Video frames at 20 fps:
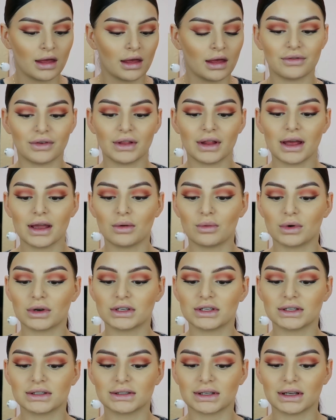I feel like we're
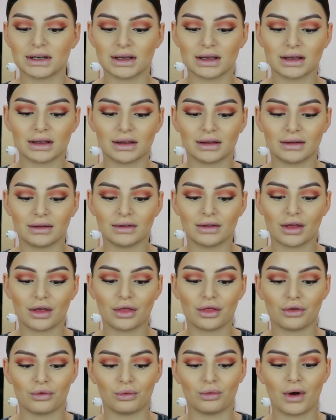just gonna
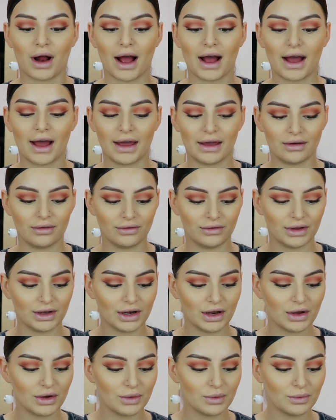thrive, you
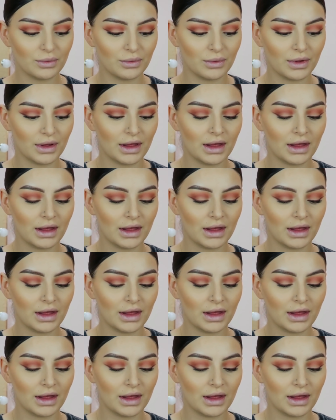know?